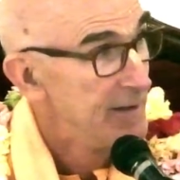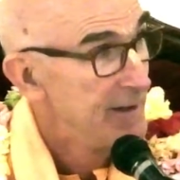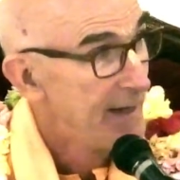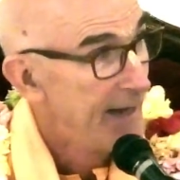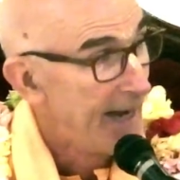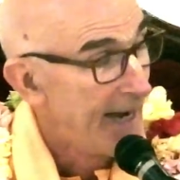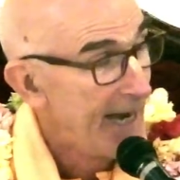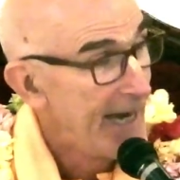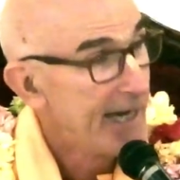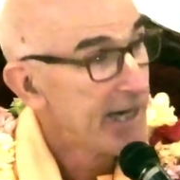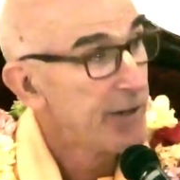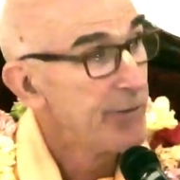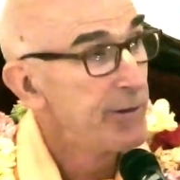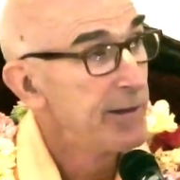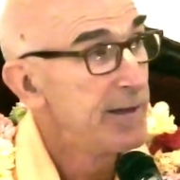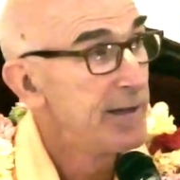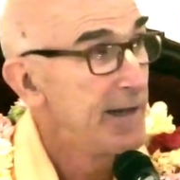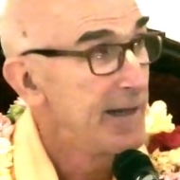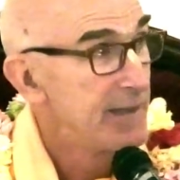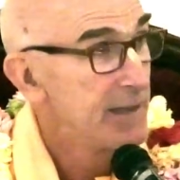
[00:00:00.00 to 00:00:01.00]

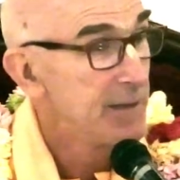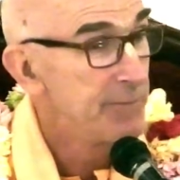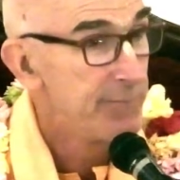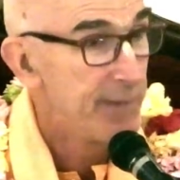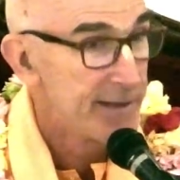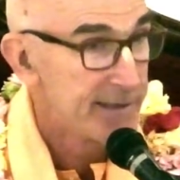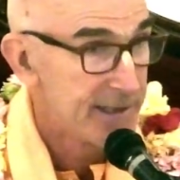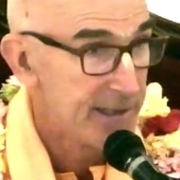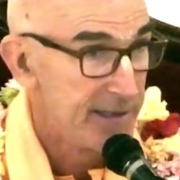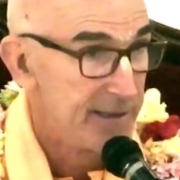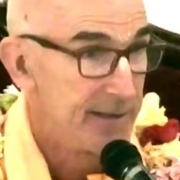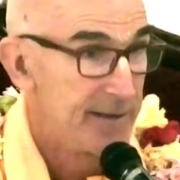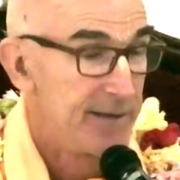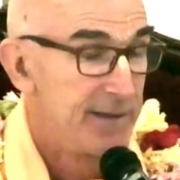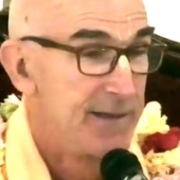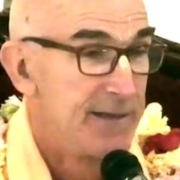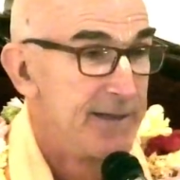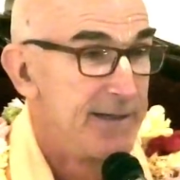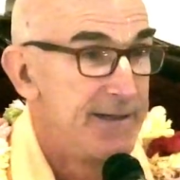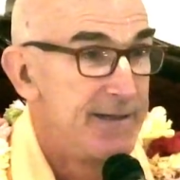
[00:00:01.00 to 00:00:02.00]
Hankering and lamenting.
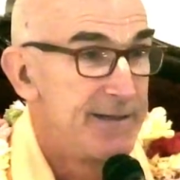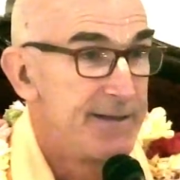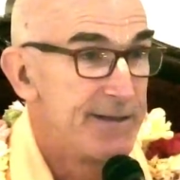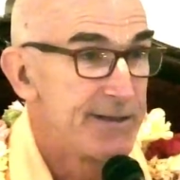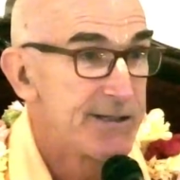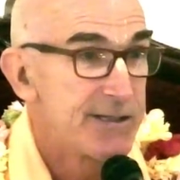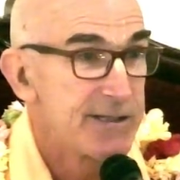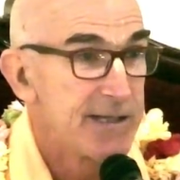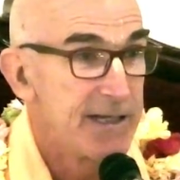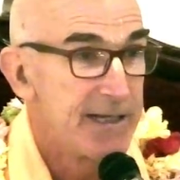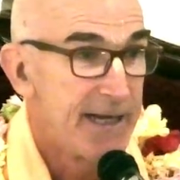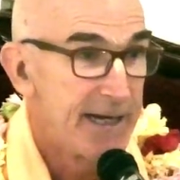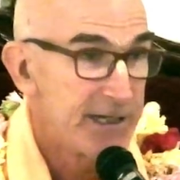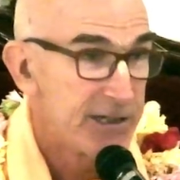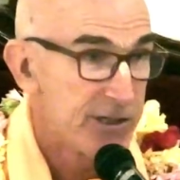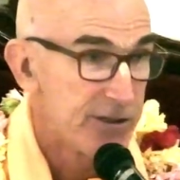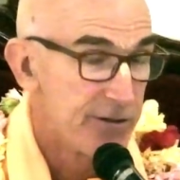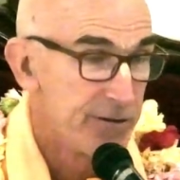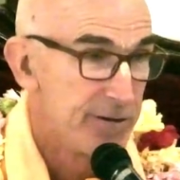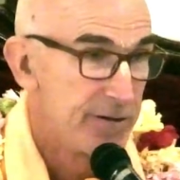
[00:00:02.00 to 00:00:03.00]
This is the
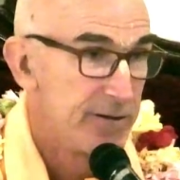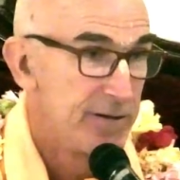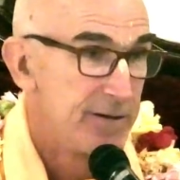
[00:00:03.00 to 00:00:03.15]
nature